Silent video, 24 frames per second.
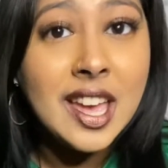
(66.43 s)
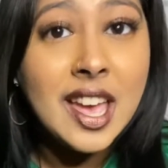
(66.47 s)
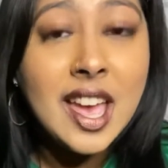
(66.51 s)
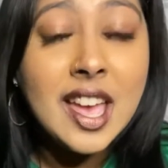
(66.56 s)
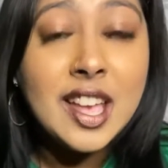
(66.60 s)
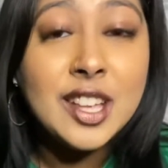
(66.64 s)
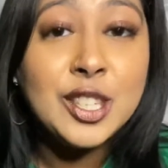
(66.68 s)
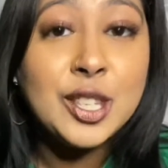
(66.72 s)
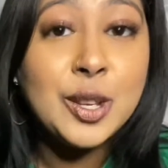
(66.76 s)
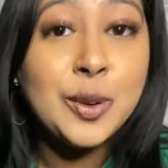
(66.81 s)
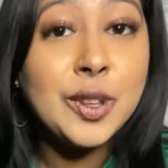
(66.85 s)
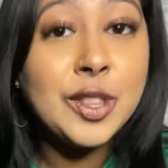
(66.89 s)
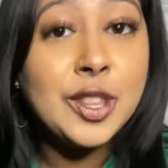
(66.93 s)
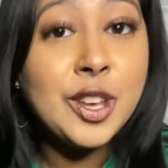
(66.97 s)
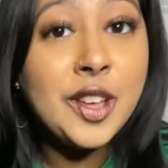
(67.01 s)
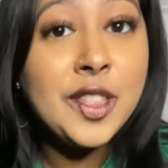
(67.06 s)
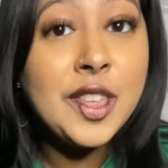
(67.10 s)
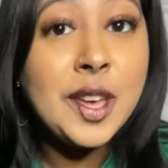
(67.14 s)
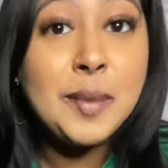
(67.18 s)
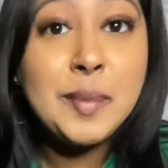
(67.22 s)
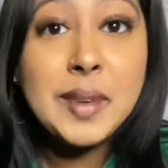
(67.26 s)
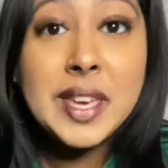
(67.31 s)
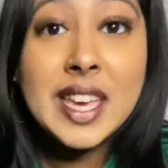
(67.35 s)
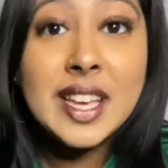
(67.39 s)
So with all
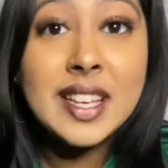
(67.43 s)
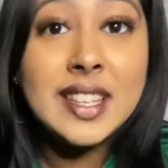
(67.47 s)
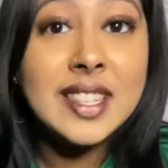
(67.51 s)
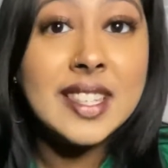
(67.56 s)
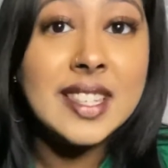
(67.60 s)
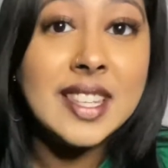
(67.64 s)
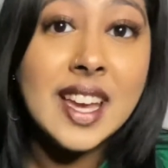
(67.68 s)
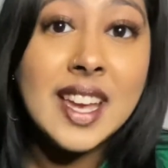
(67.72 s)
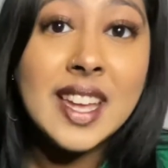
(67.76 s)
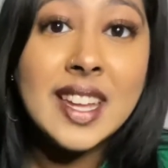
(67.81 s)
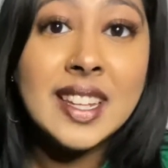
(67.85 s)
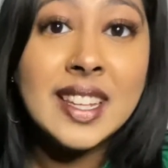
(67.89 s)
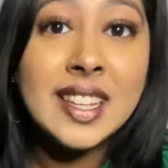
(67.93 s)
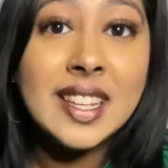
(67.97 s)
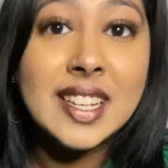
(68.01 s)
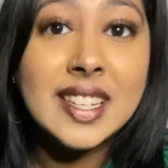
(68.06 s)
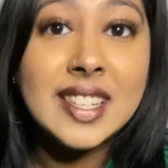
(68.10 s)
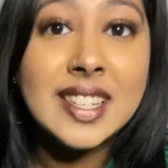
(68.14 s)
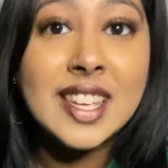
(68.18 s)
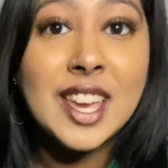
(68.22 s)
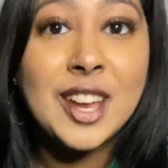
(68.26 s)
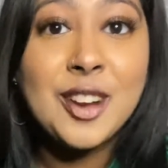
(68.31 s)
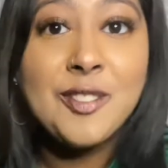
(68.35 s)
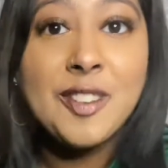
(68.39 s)
that being said, let's
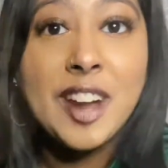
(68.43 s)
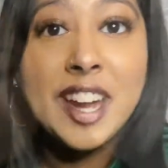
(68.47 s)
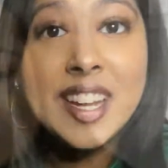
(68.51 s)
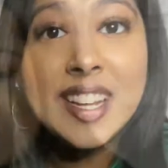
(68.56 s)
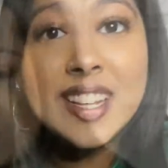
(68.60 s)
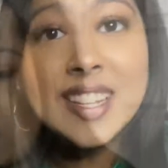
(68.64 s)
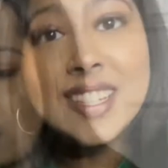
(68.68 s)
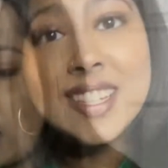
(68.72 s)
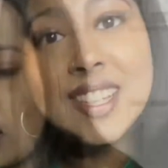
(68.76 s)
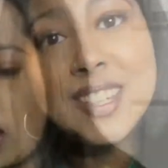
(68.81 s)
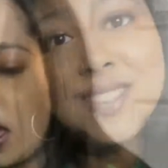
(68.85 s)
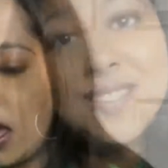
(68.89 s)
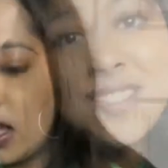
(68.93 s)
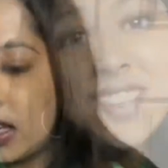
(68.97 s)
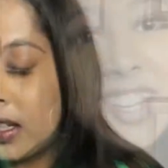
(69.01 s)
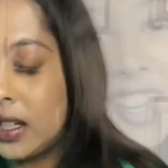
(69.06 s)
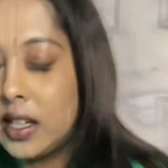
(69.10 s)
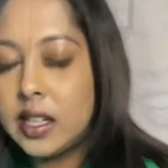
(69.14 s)
get right into the video.